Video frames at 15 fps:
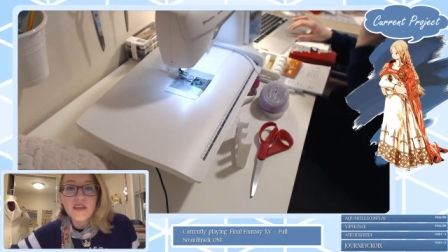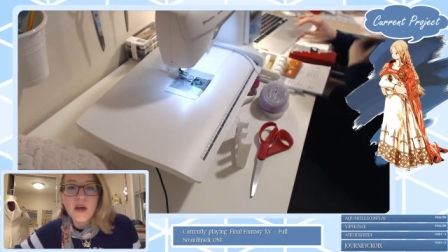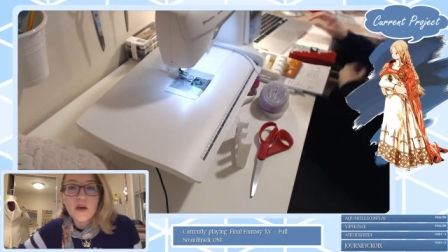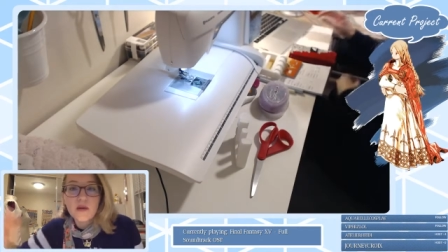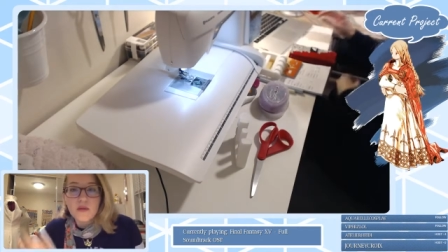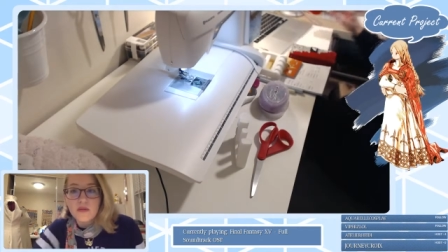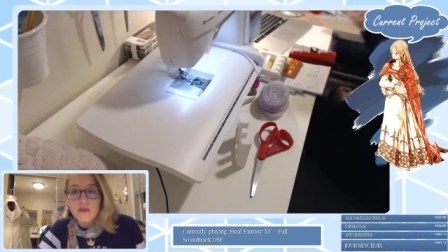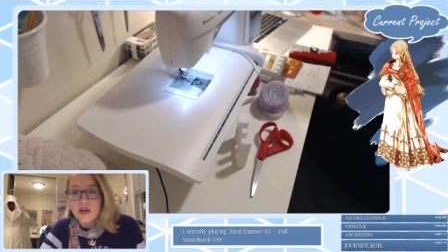
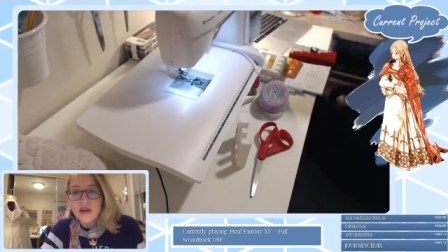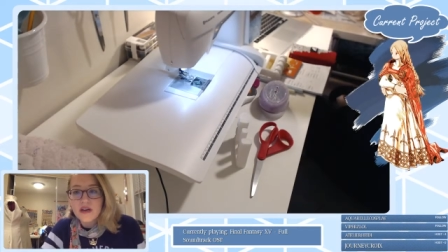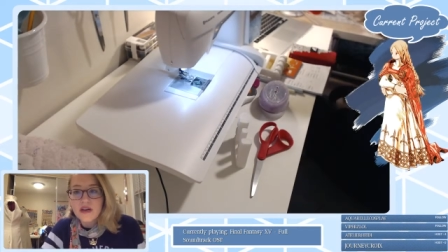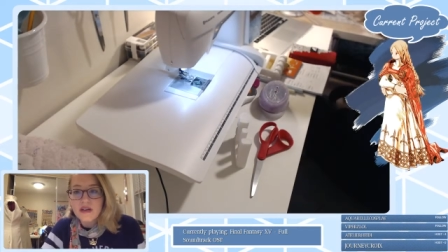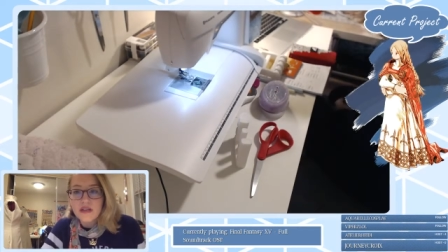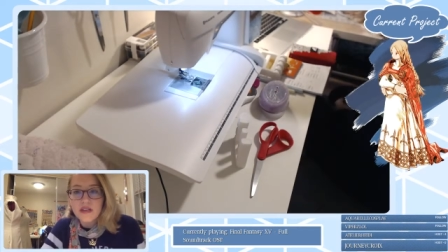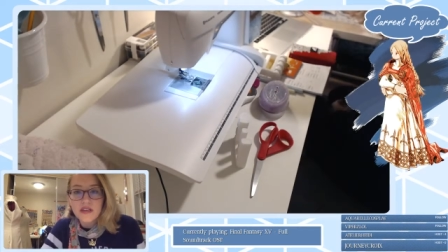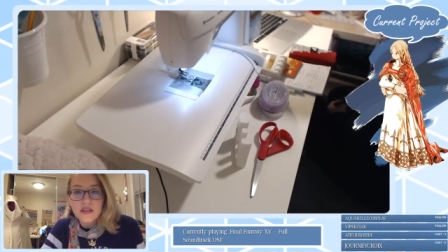Oh,
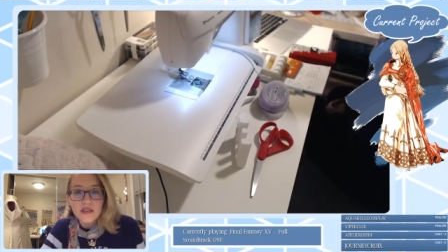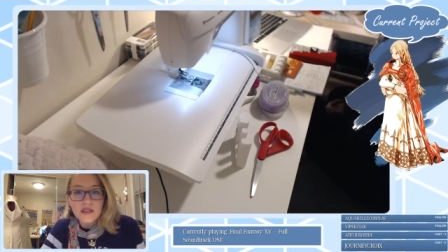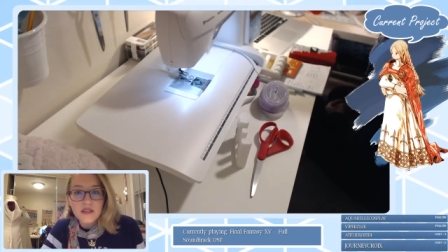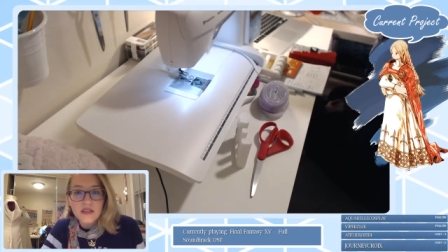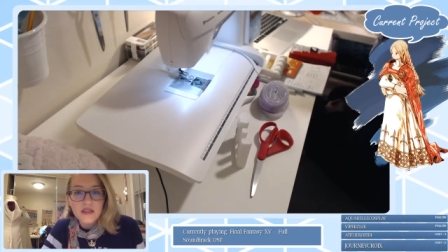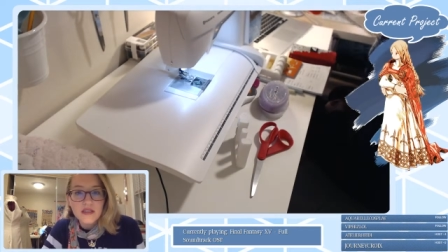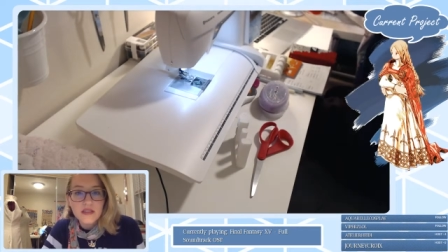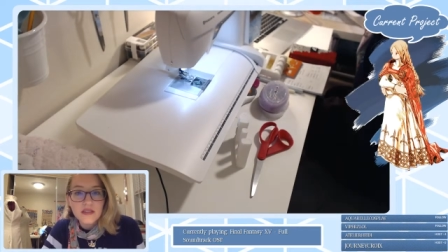uh,
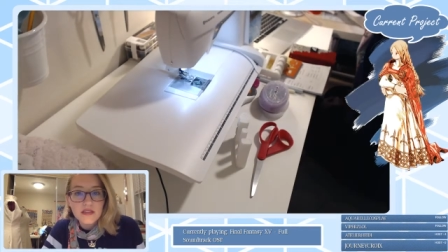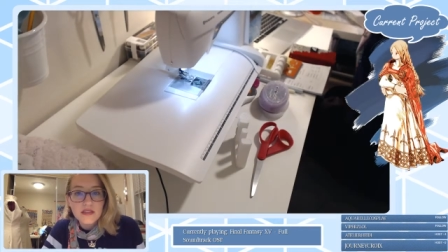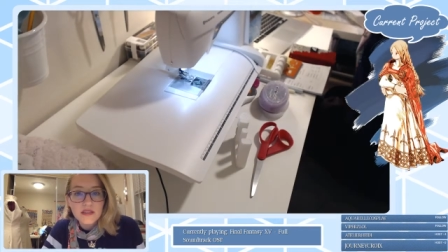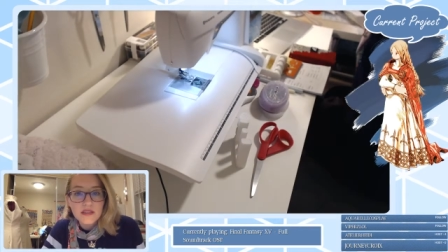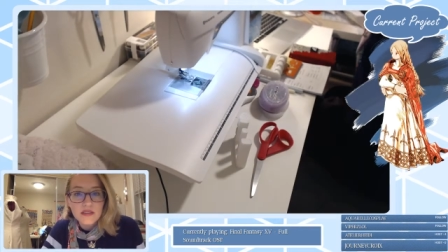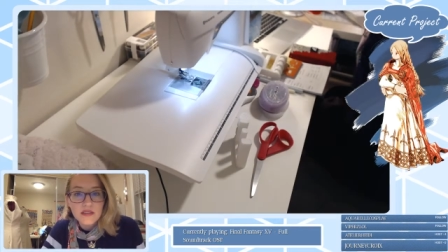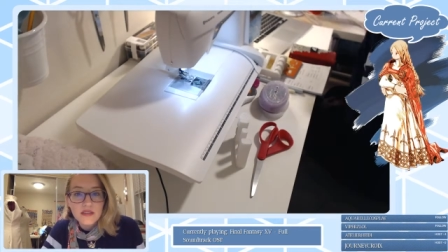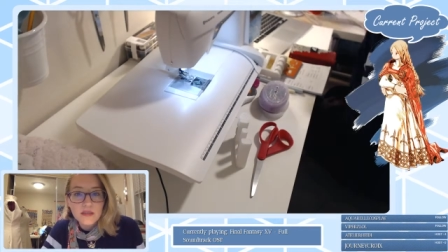
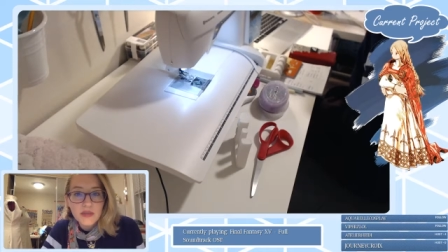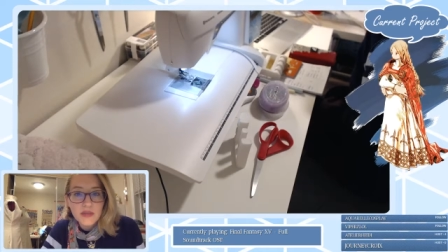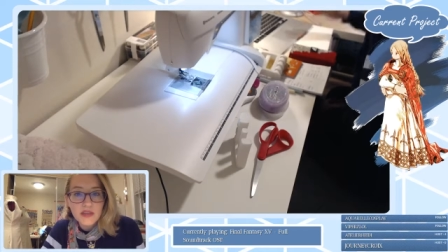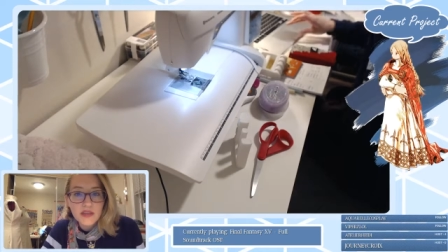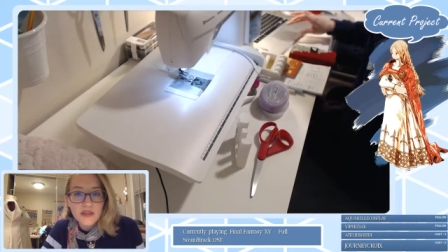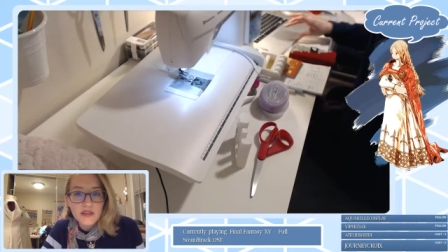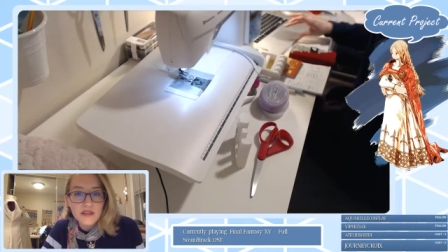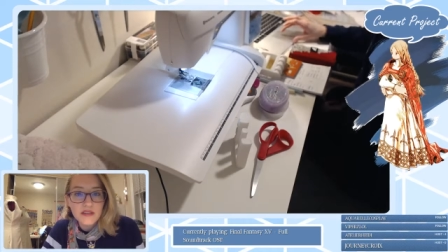let me
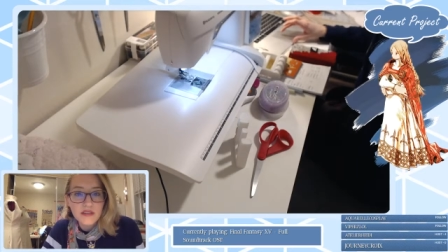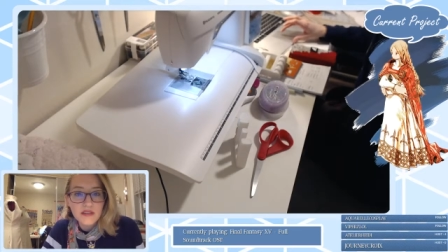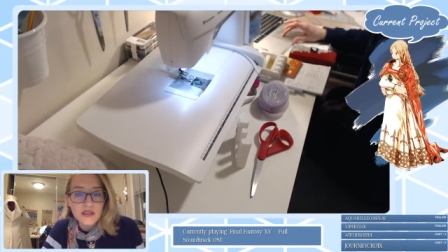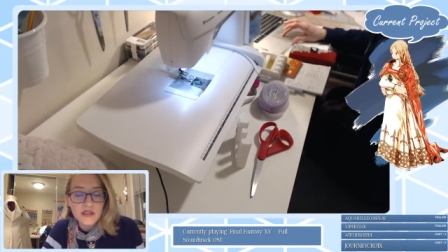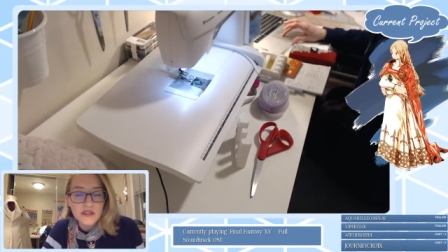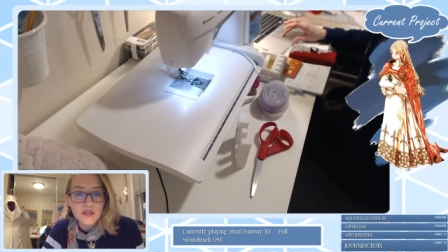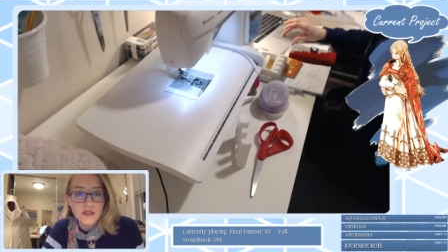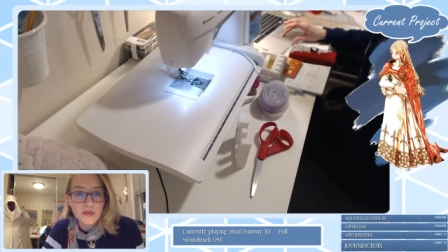get let me
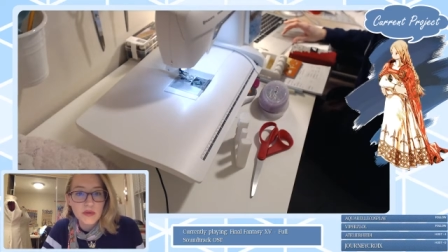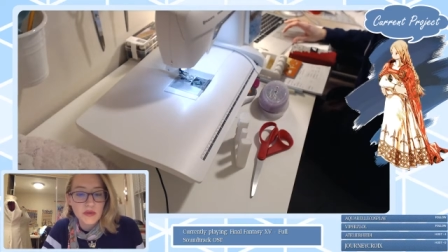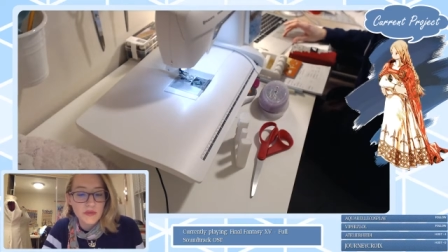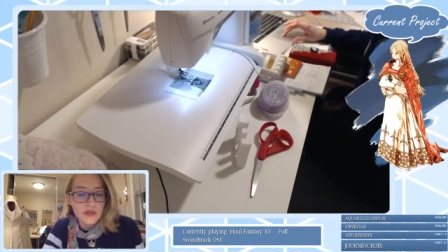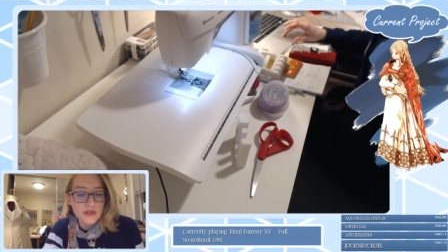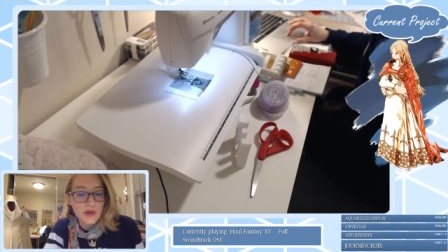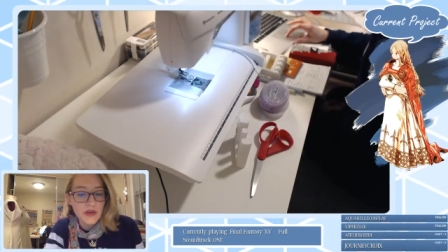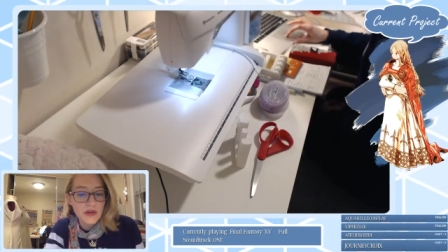get stream
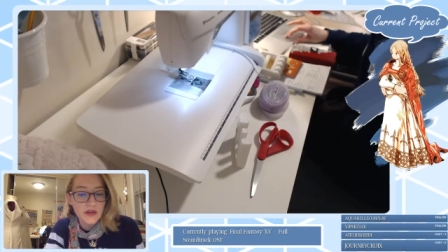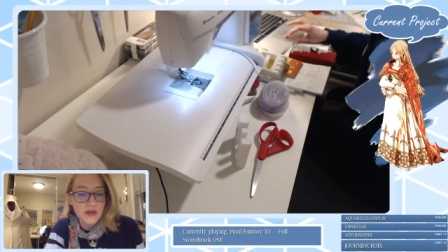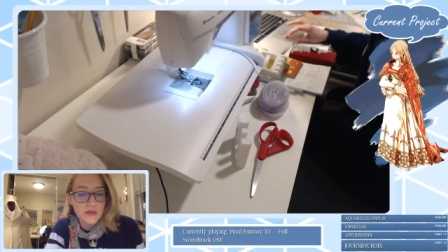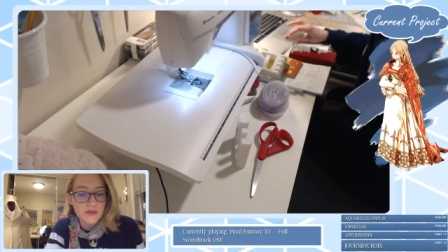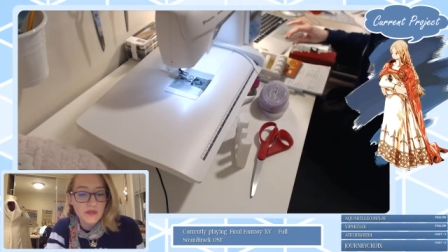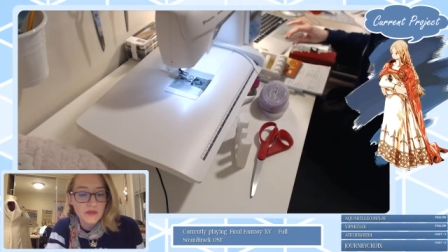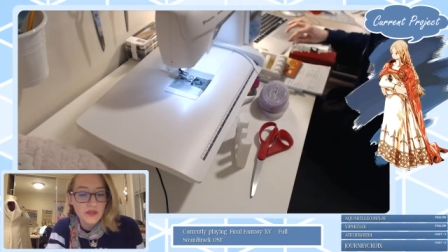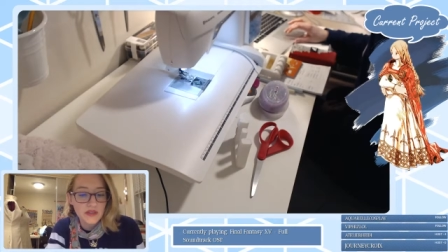elements back
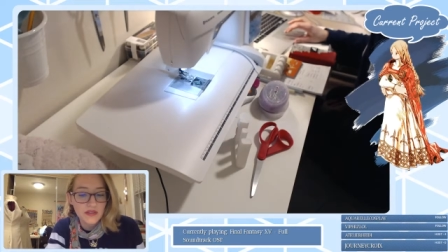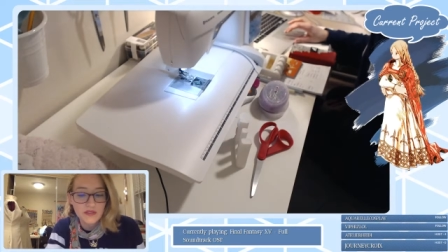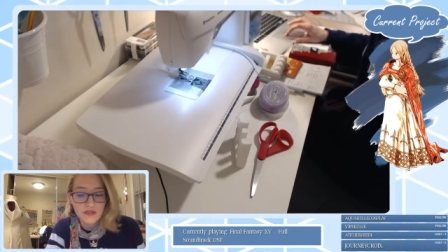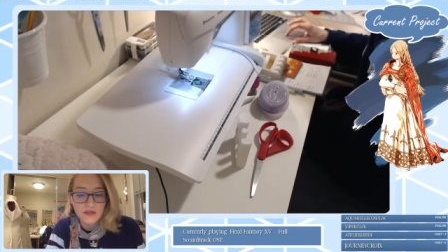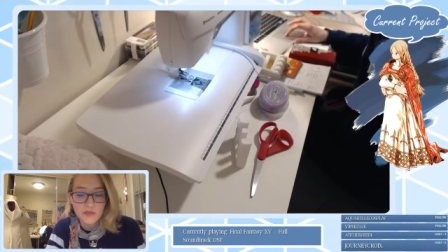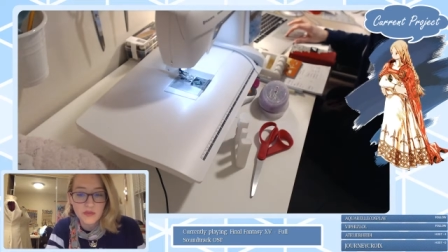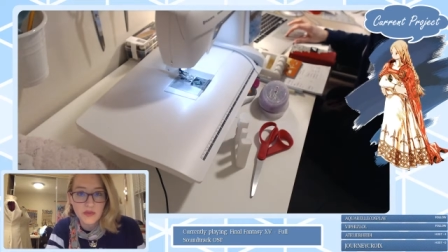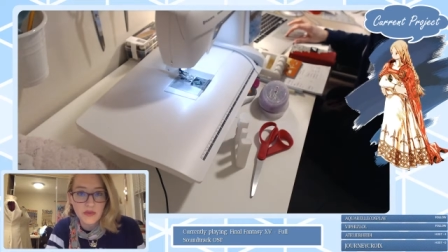up so we
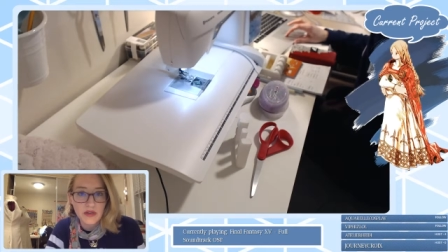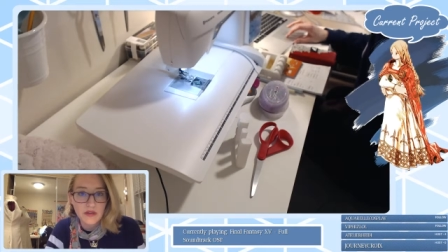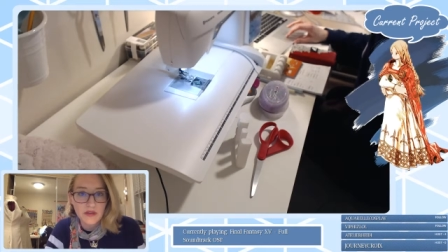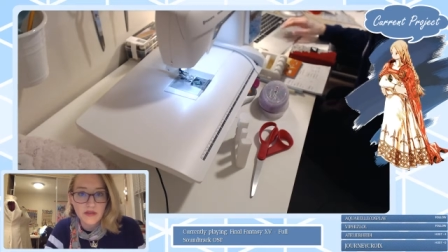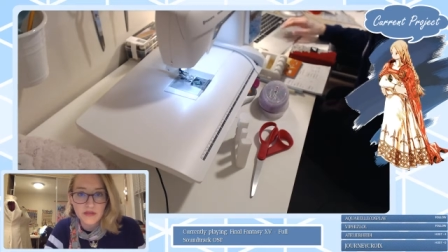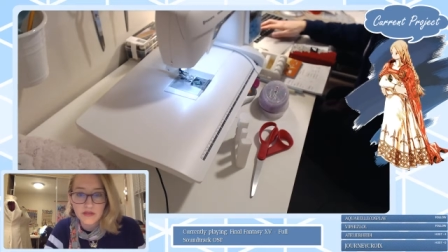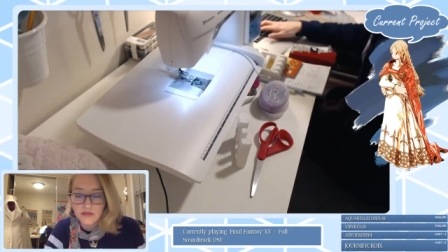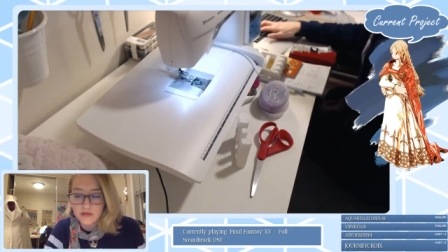can put
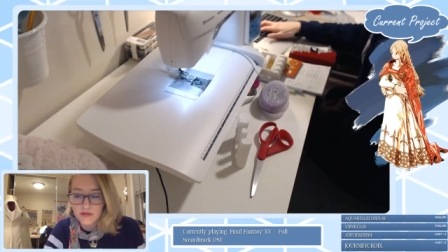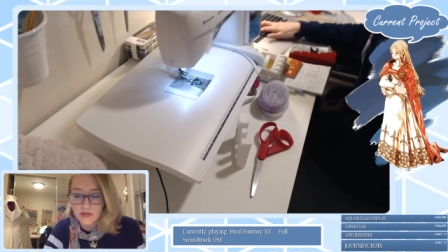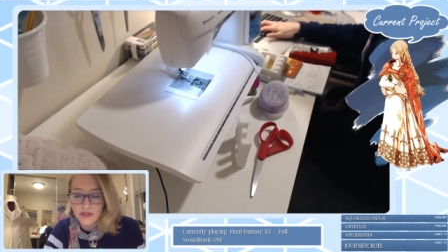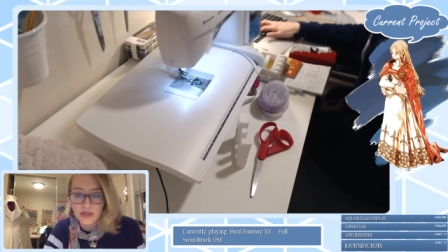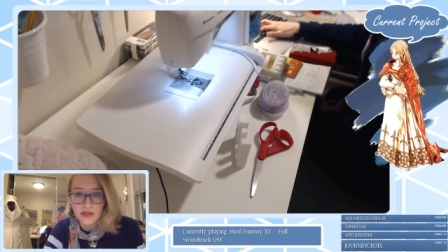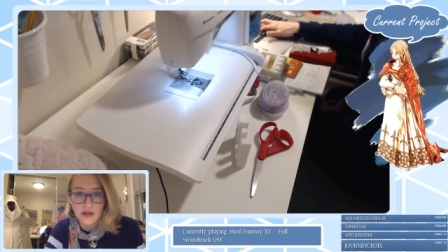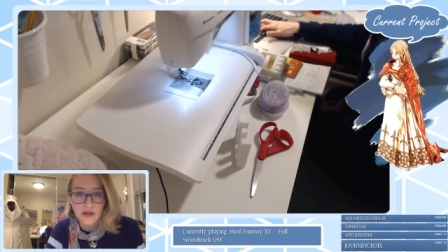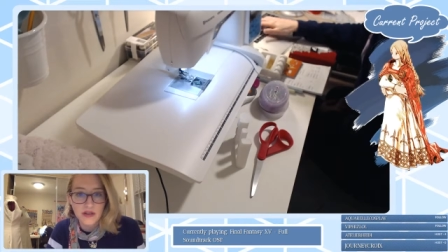my we
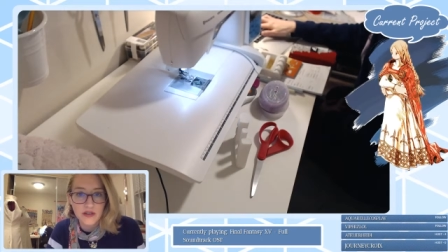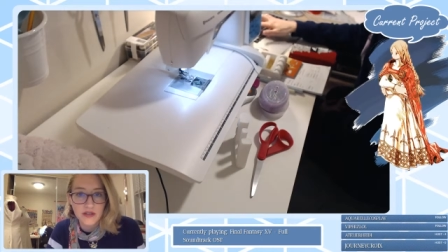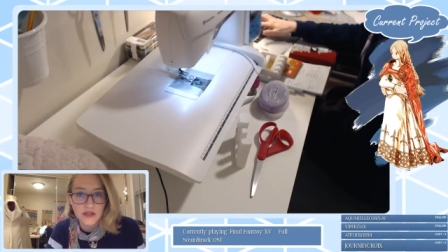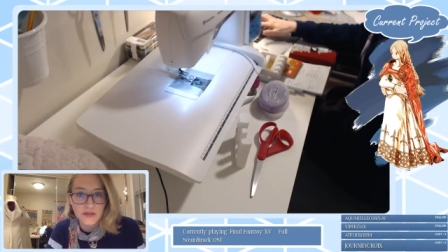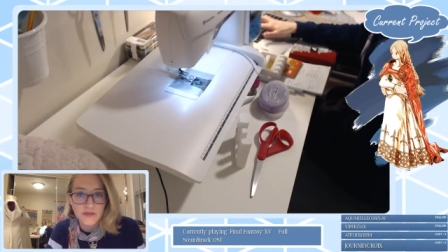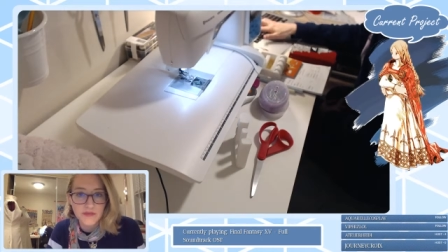can get our uh,